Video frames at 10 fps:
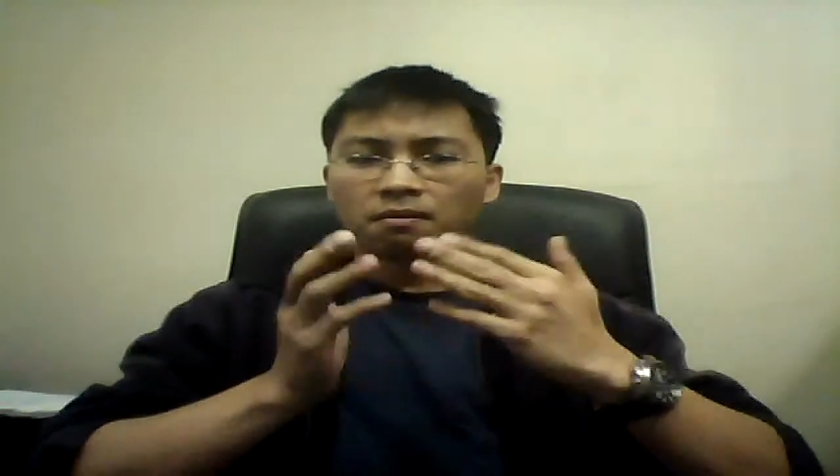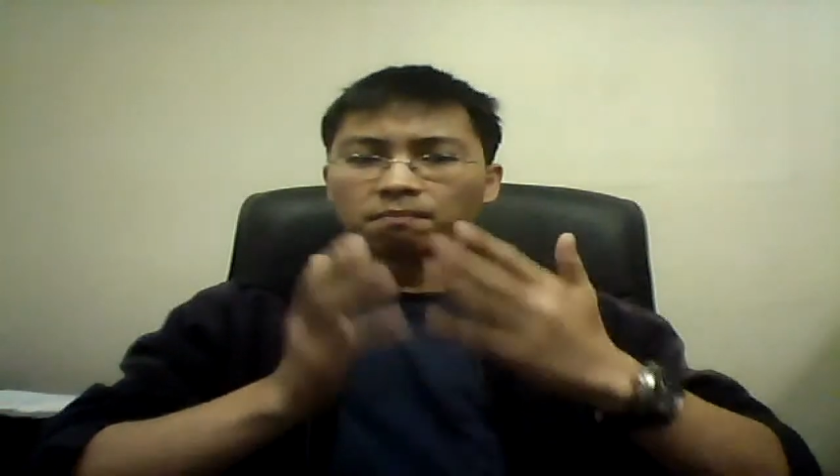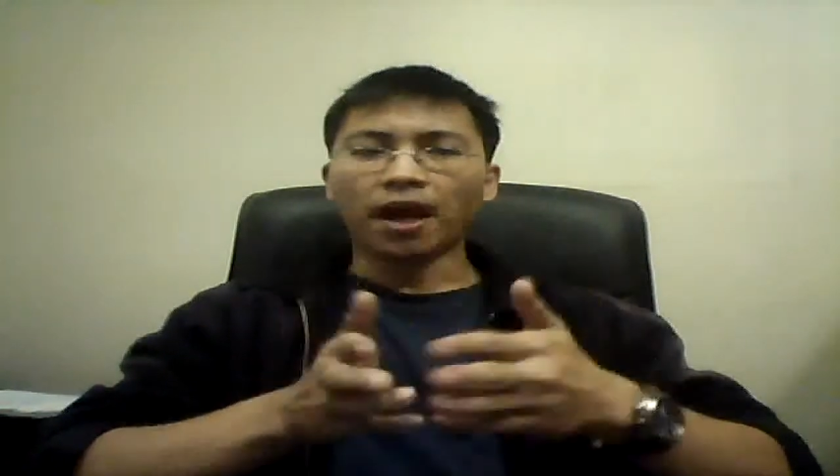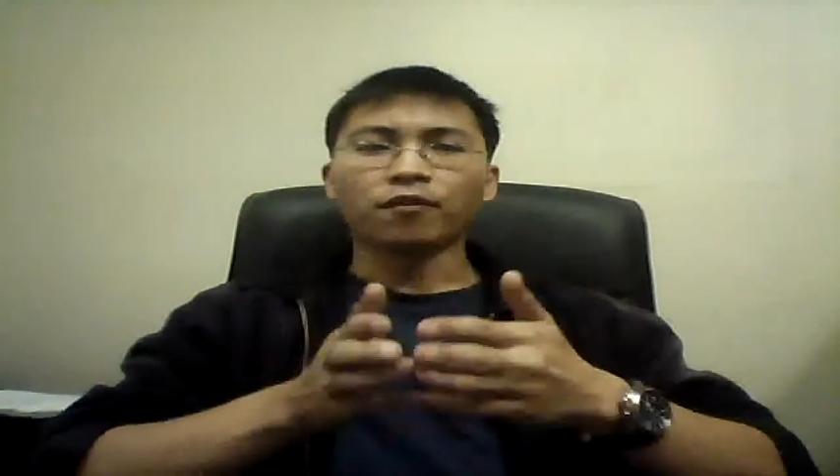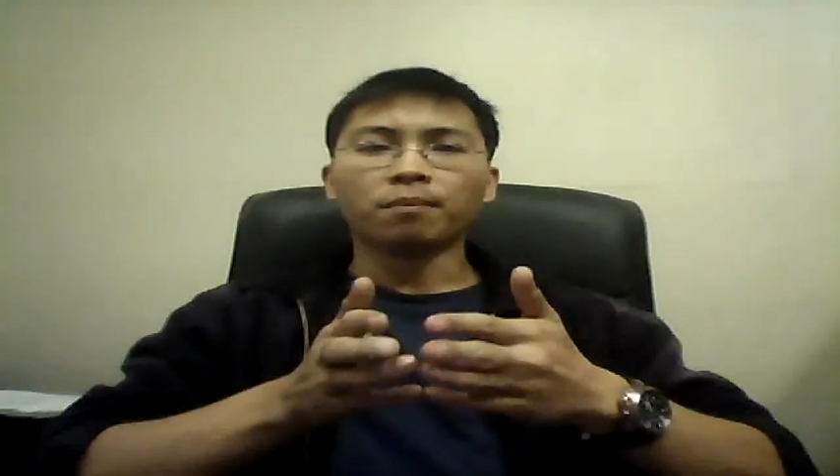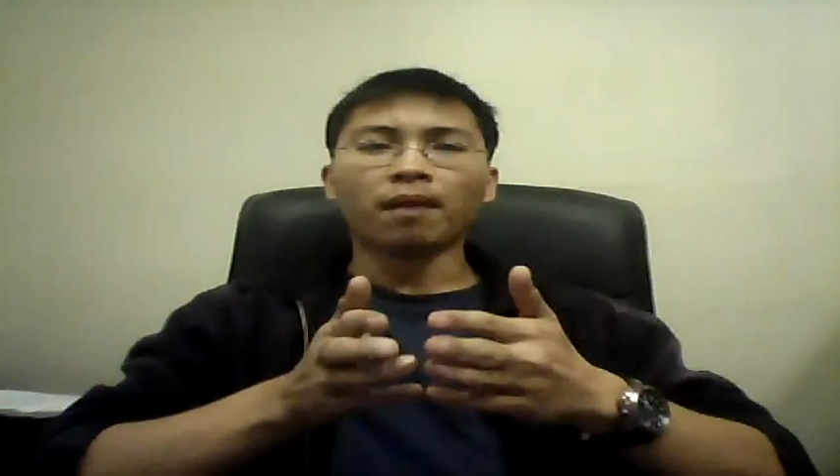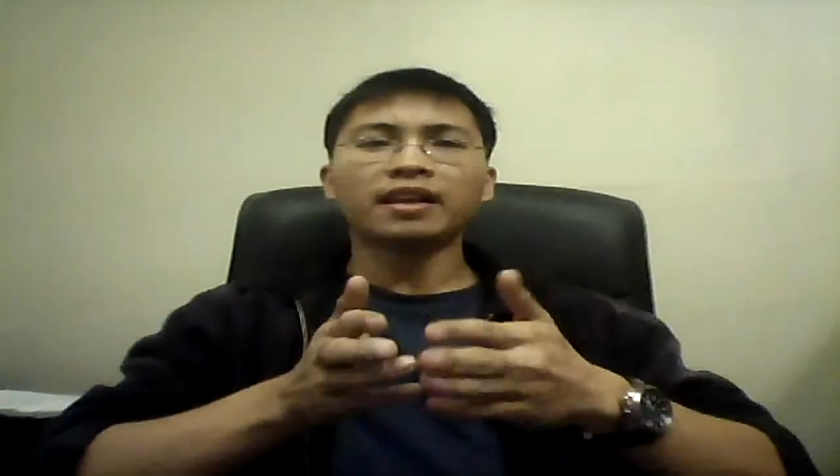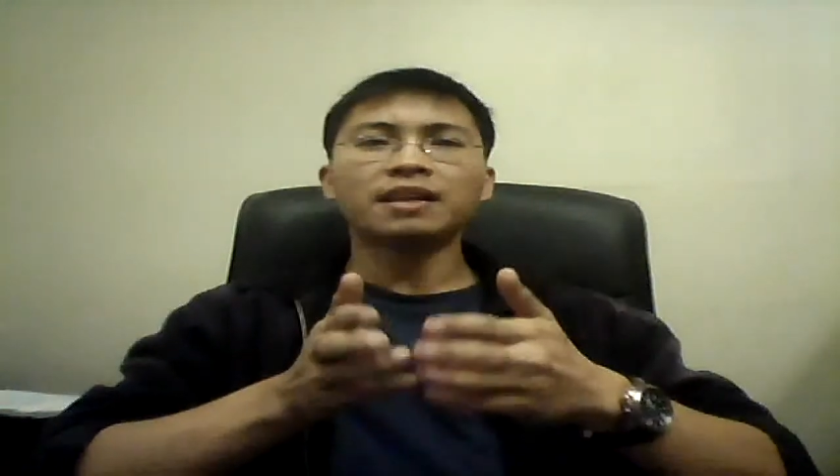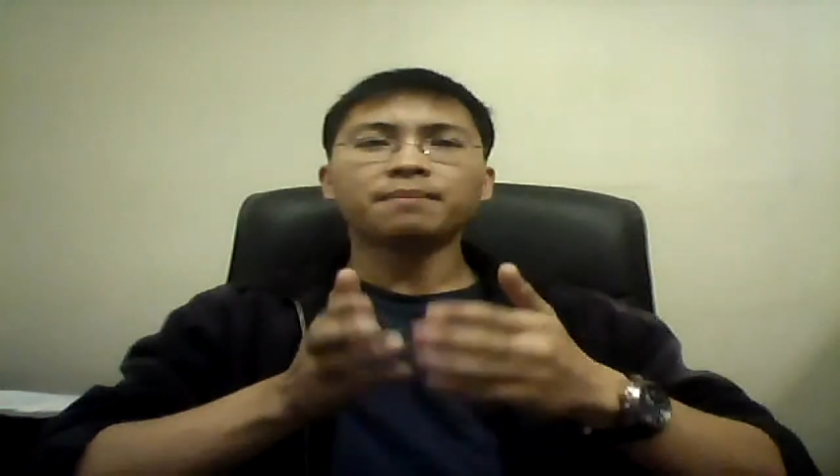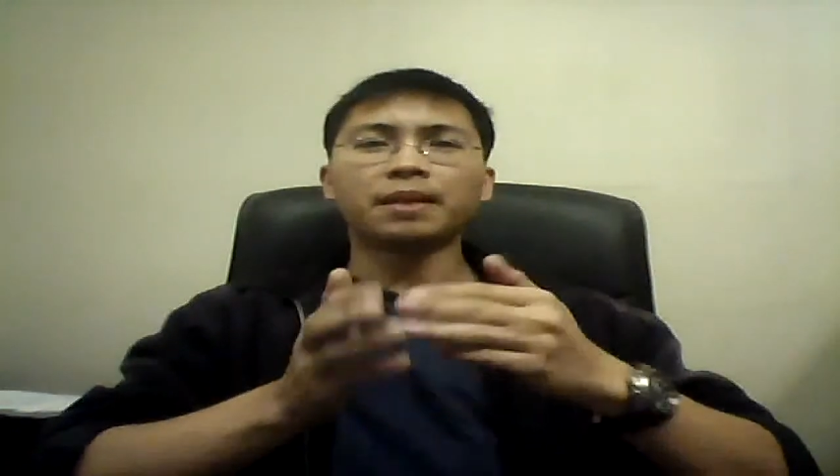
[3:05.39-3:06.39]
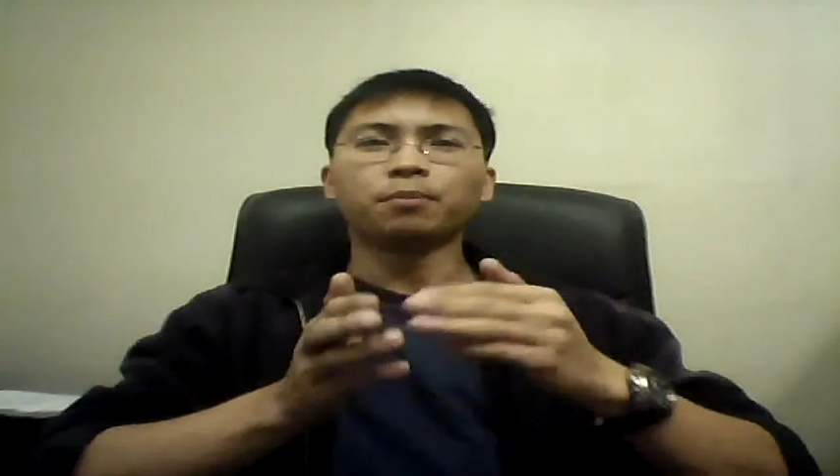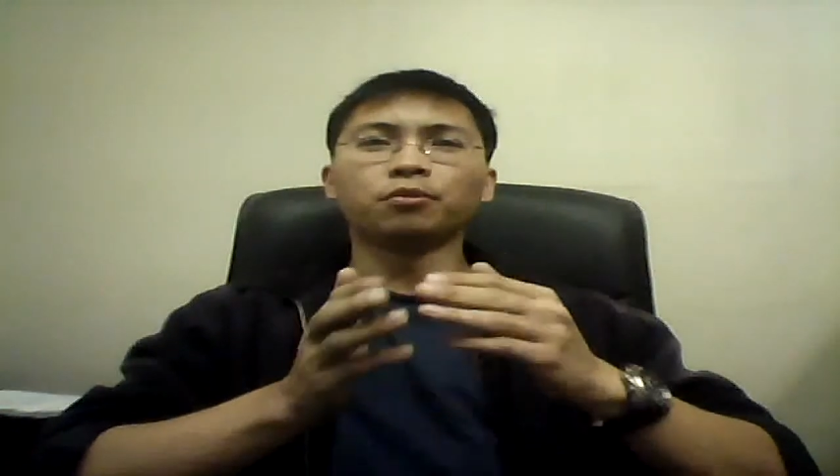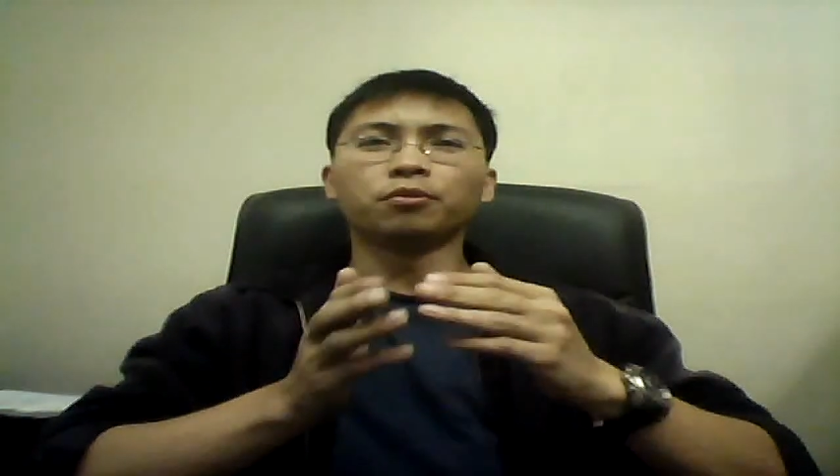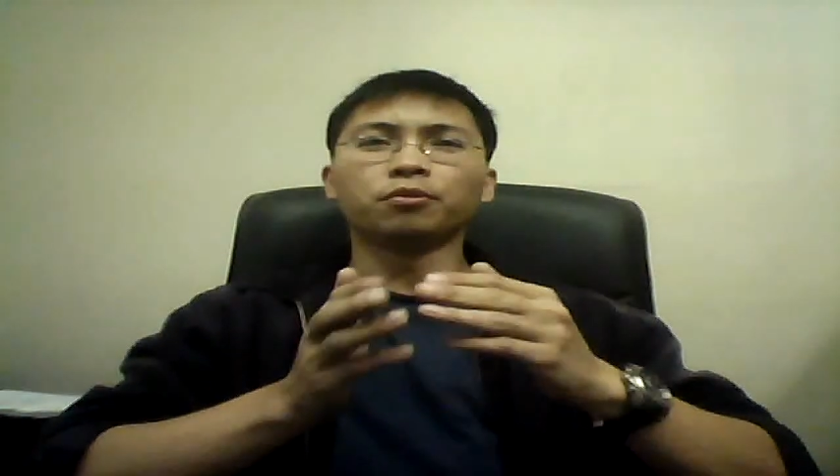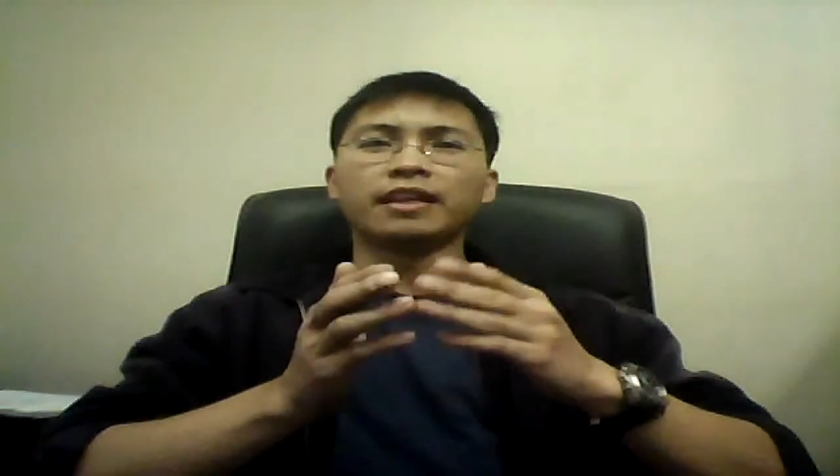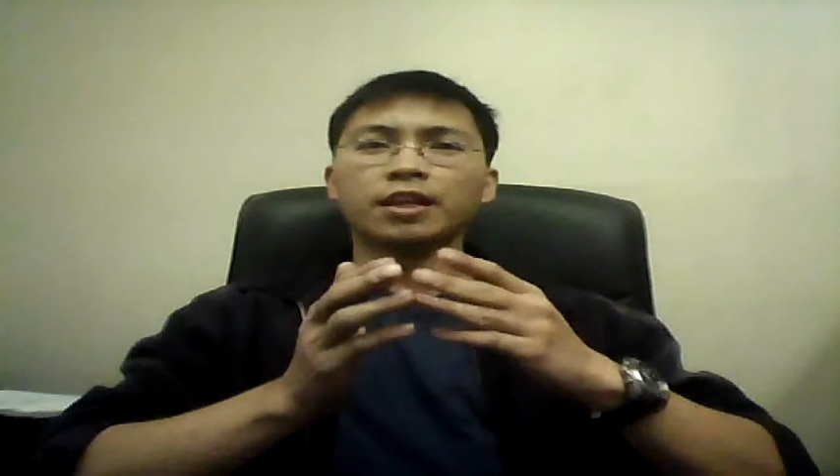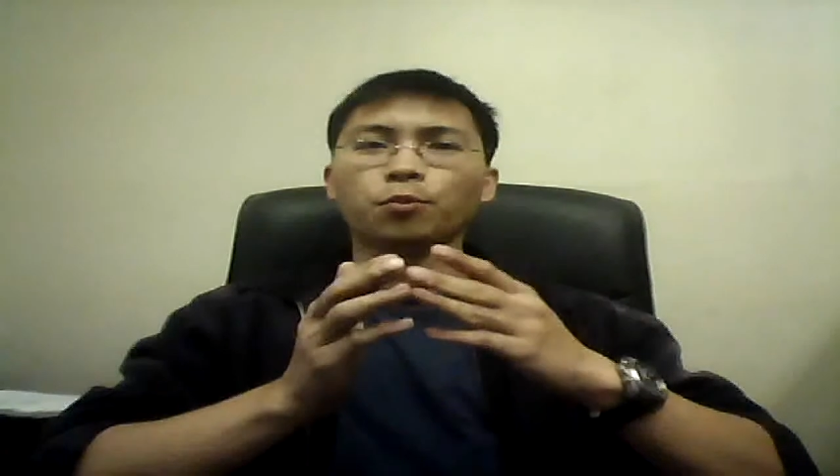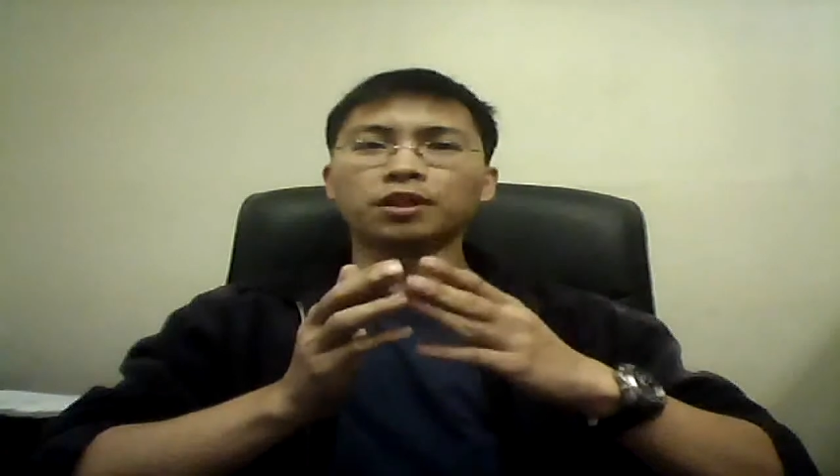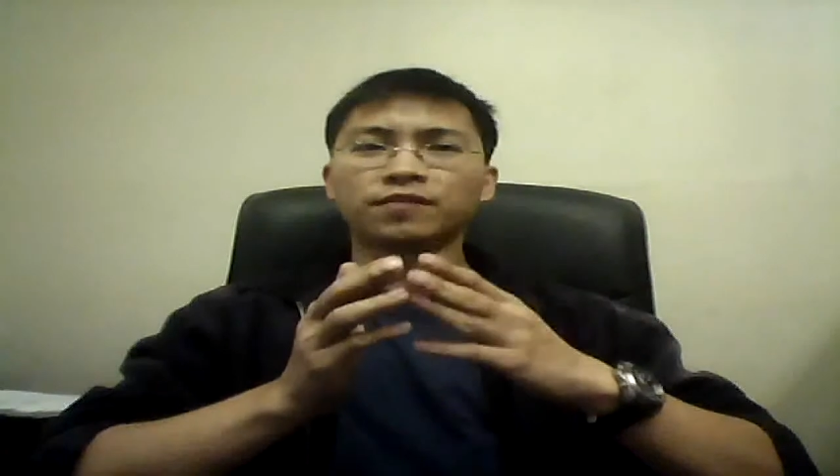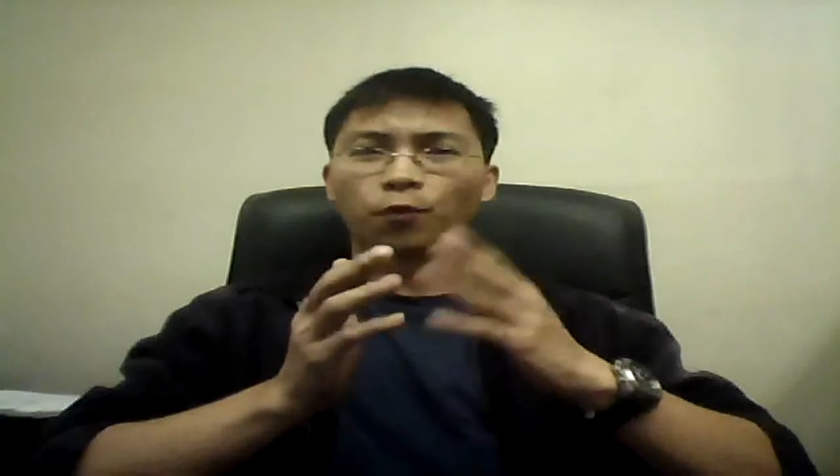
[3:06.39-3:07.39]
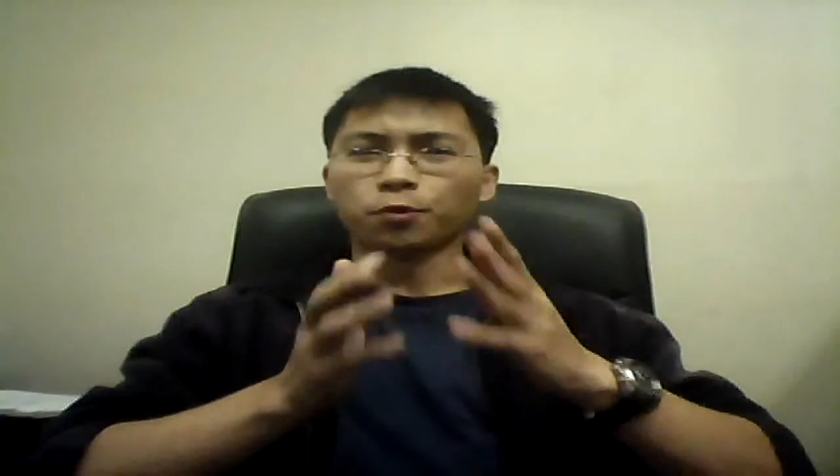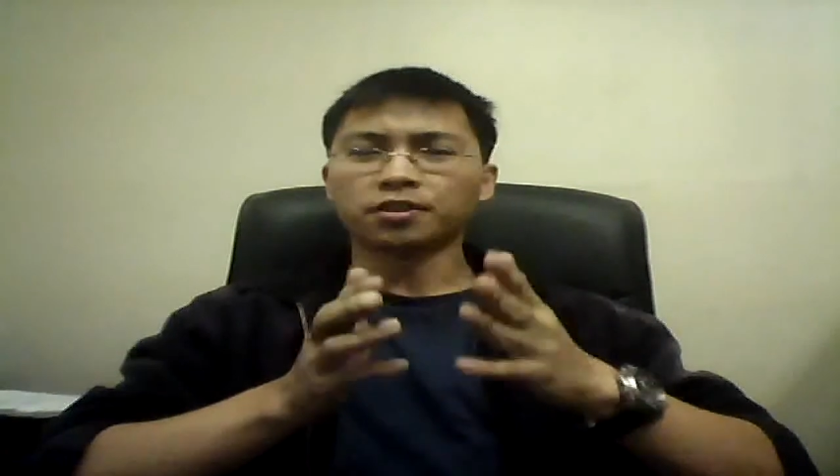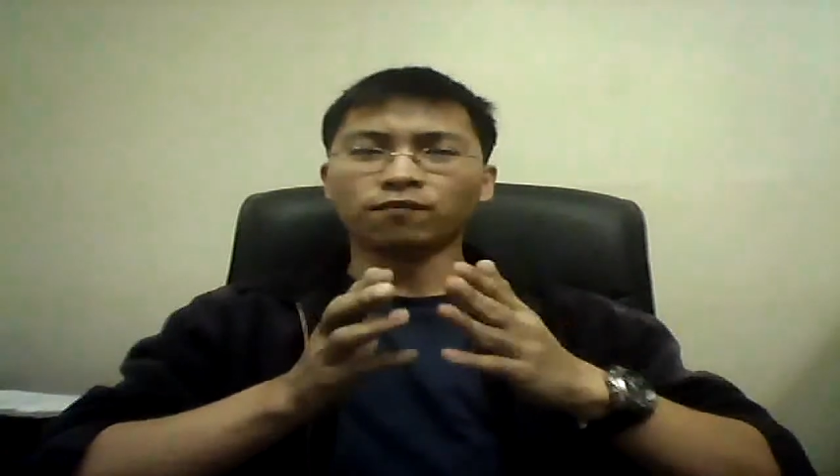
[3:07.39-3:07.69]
by reminding people that he was first